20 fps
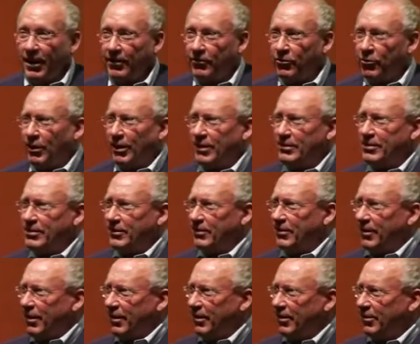And Joanne
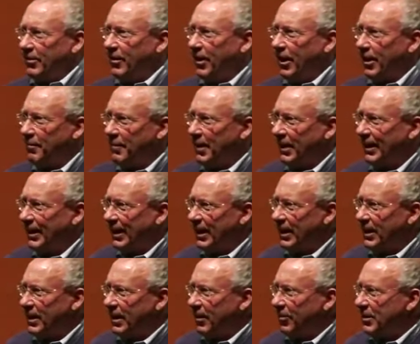says, you got to be an
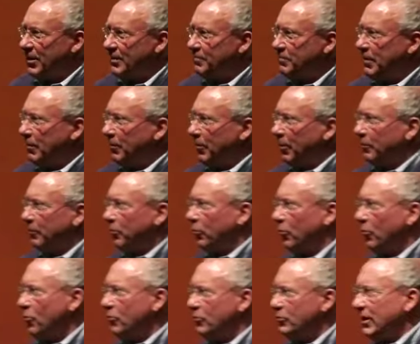idiot. These people are
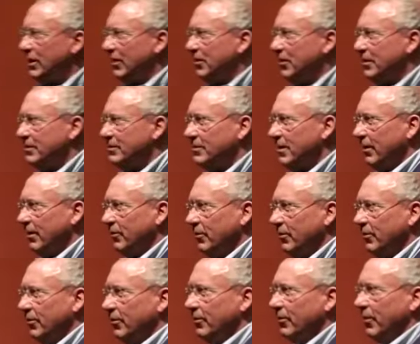pros at this stuff.
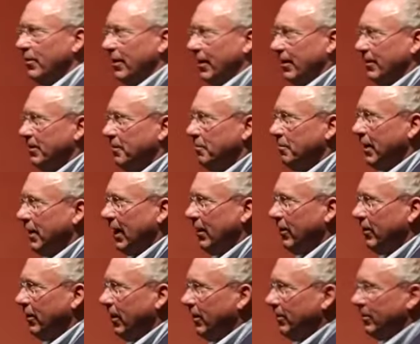You're not a
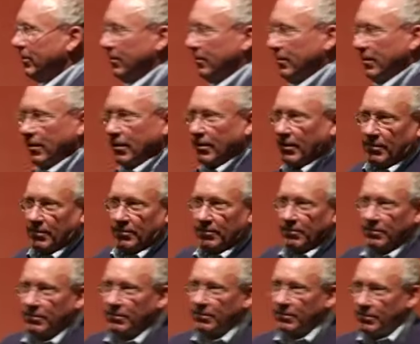debater. I said,
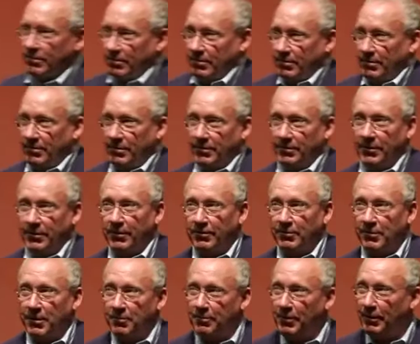they're just
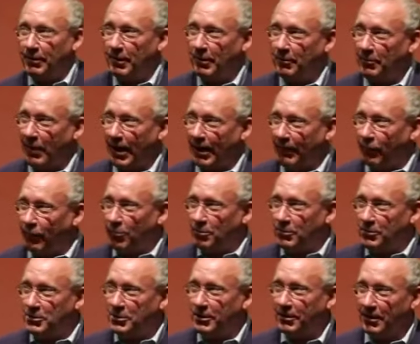giving me a public
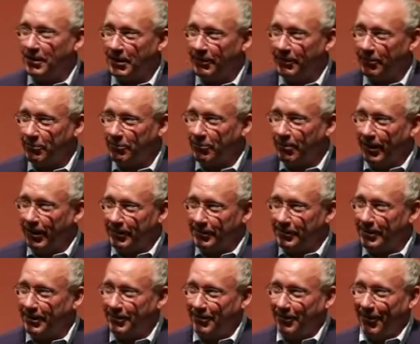platform to share the love of
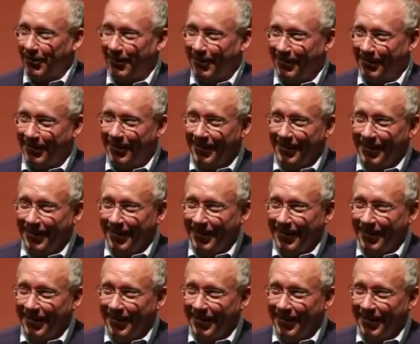Christ. That's all.